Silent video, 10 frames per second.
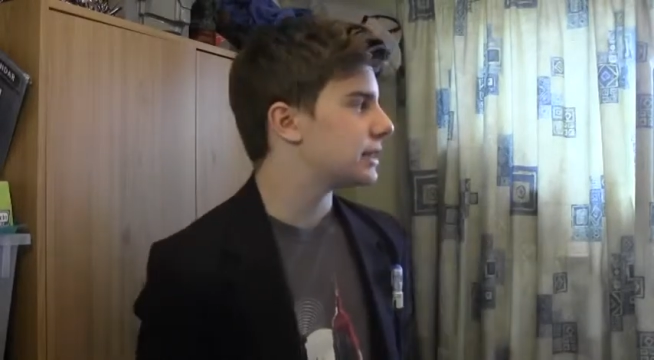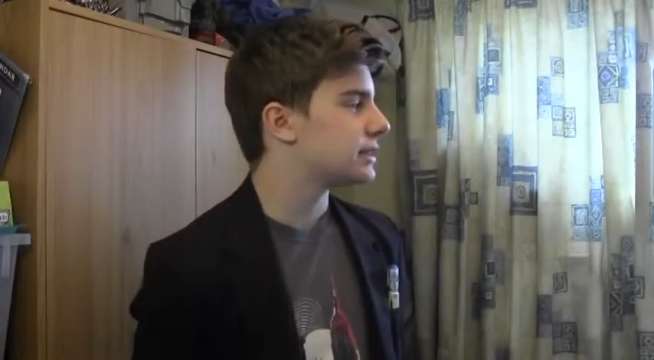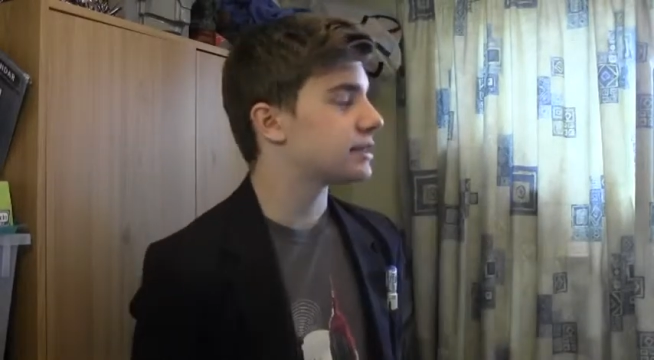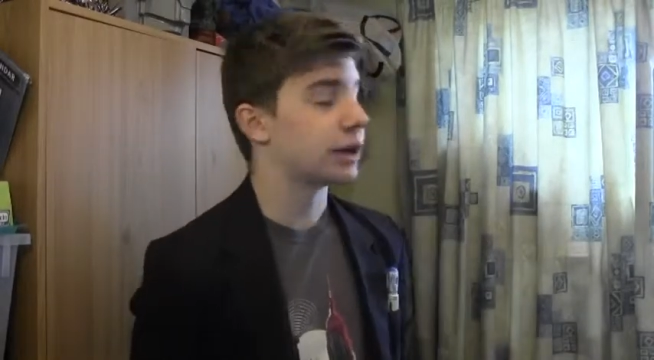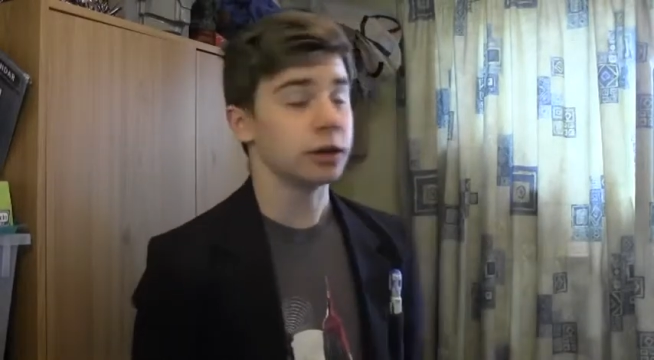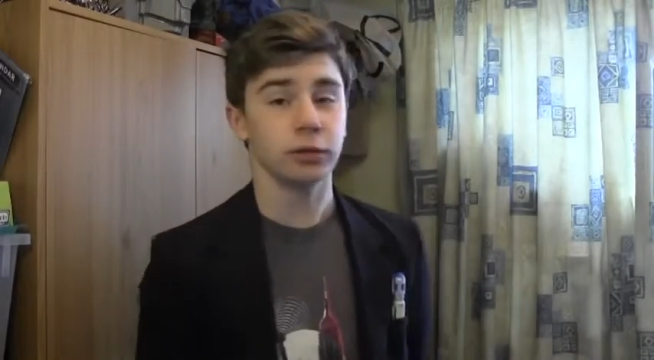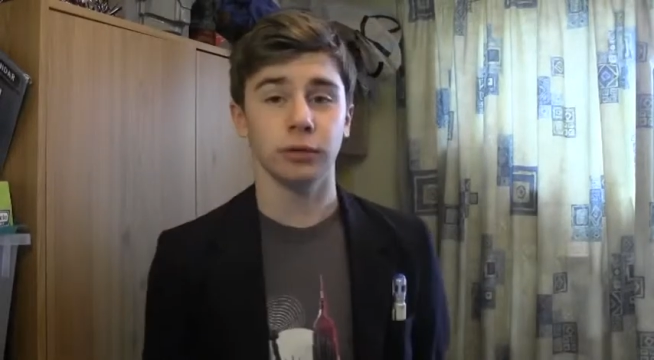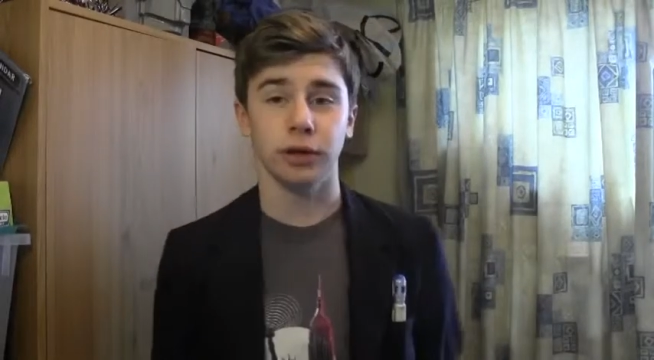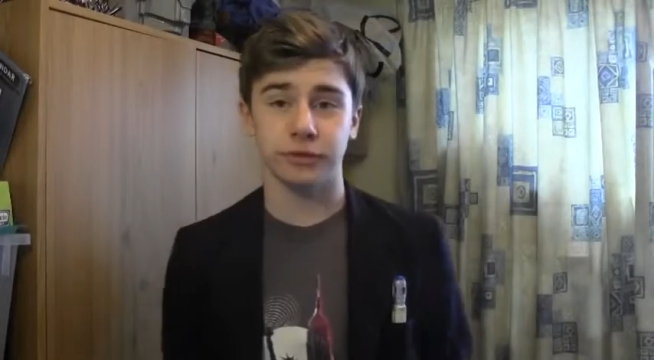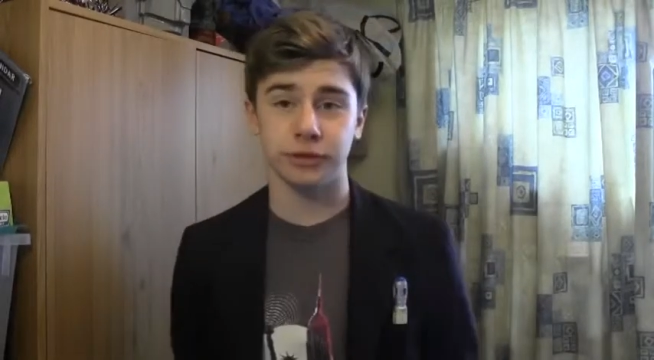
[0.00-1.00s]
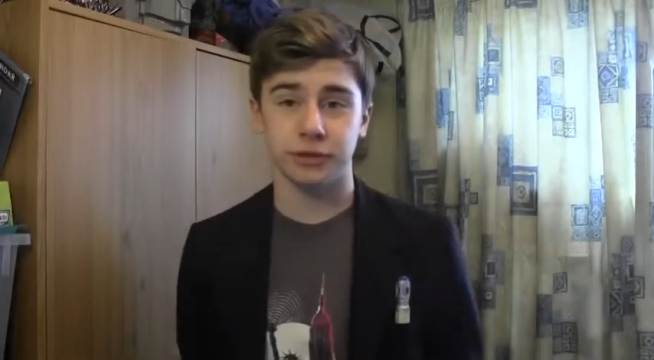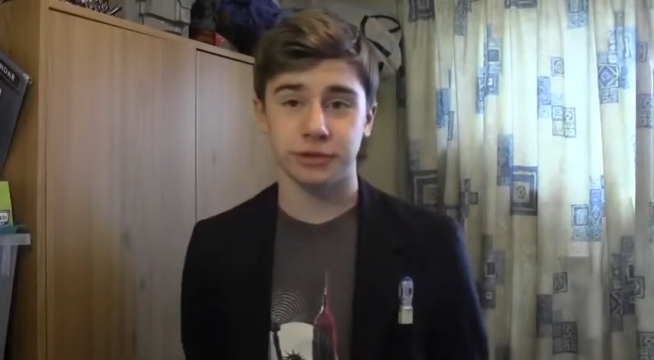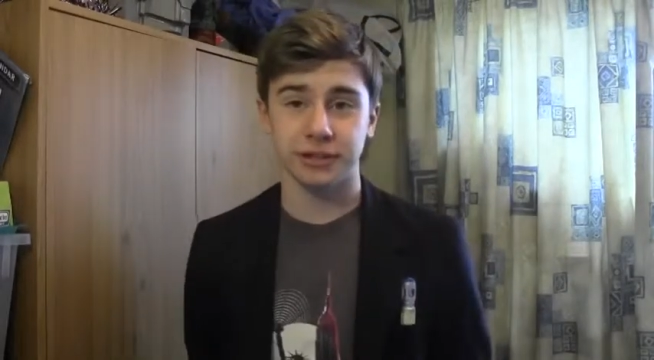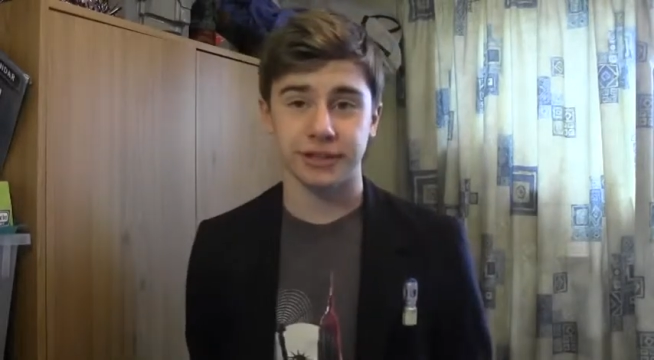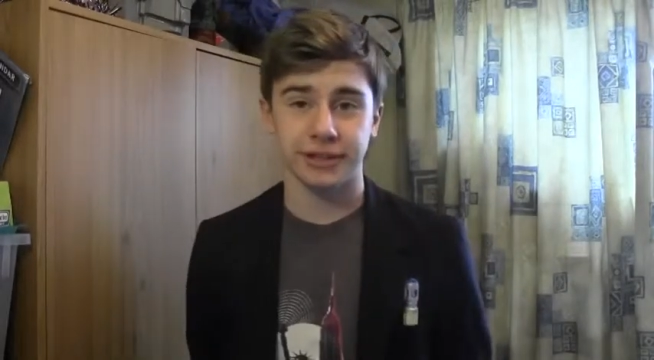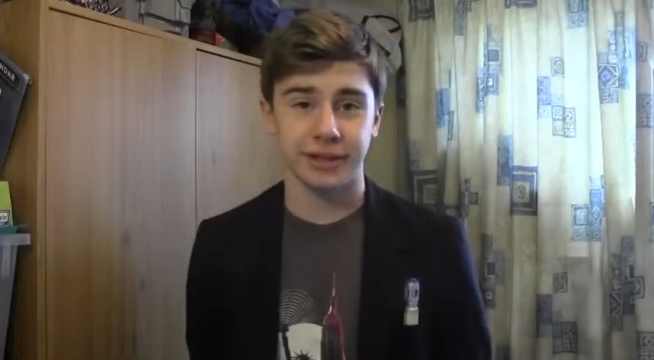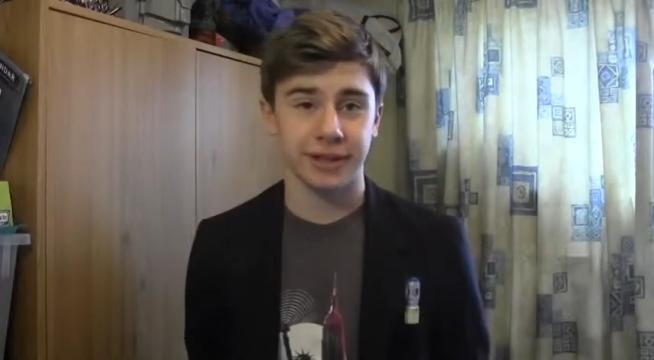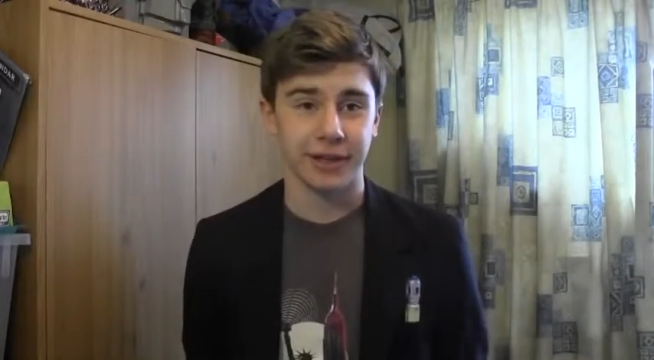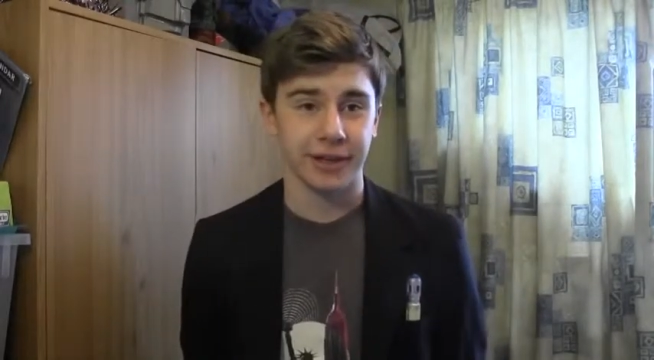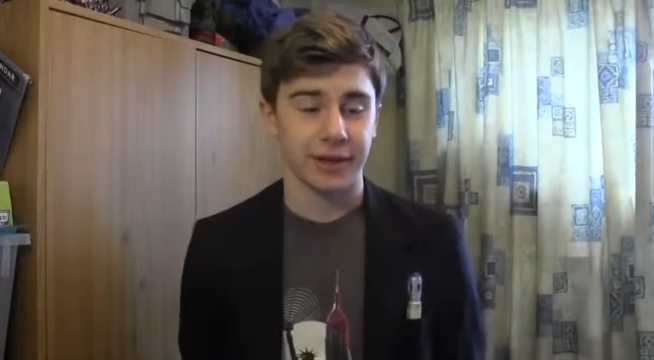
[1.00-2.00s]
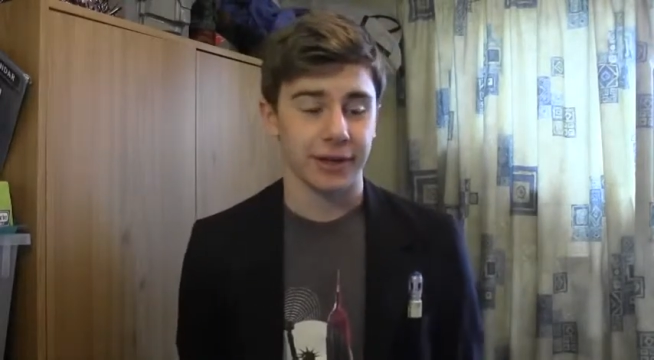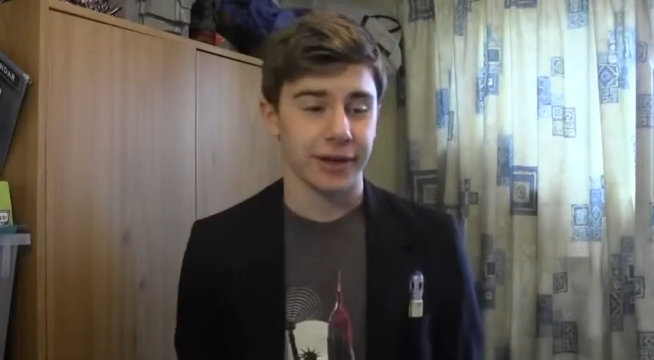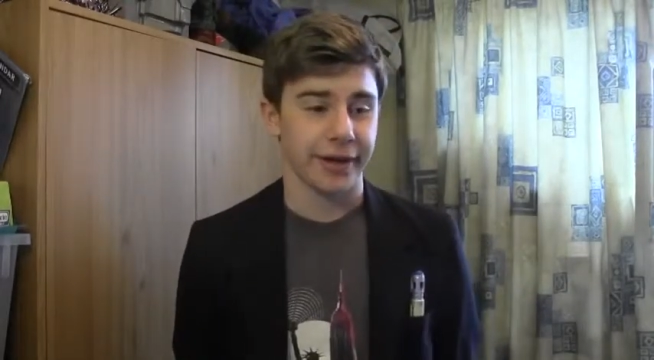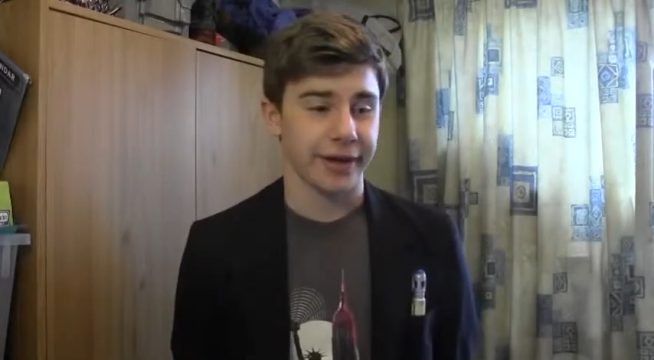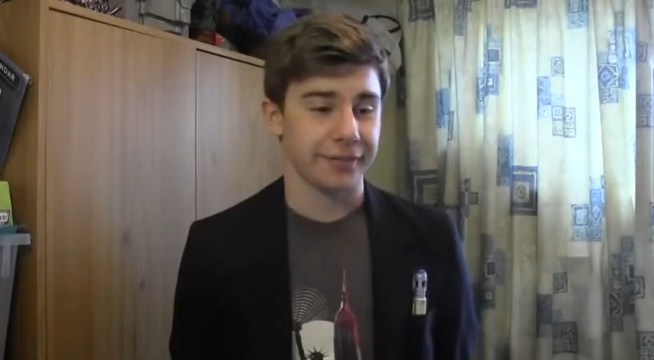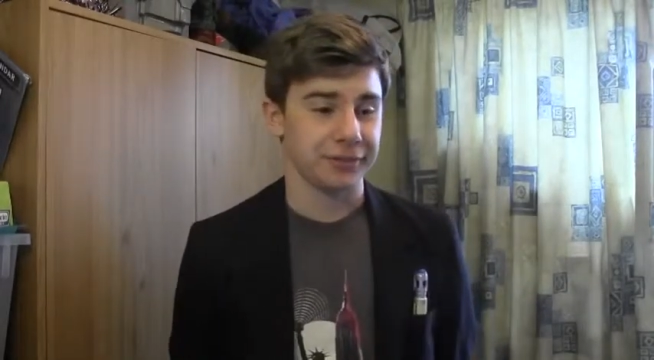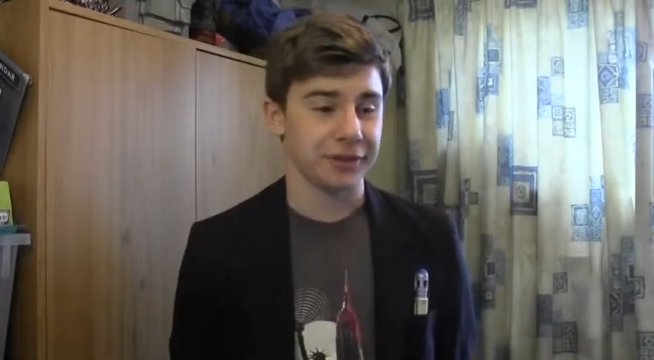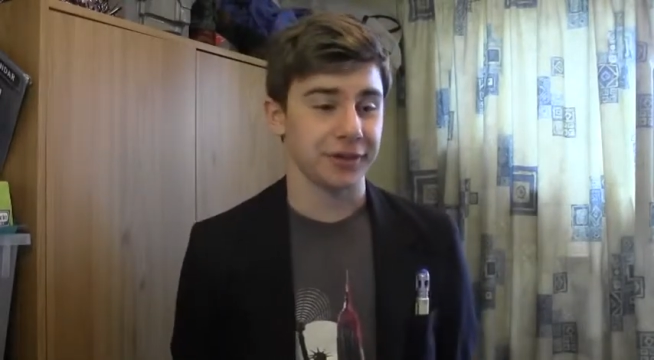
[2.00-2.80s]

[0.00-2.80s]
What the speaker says: So, of course, you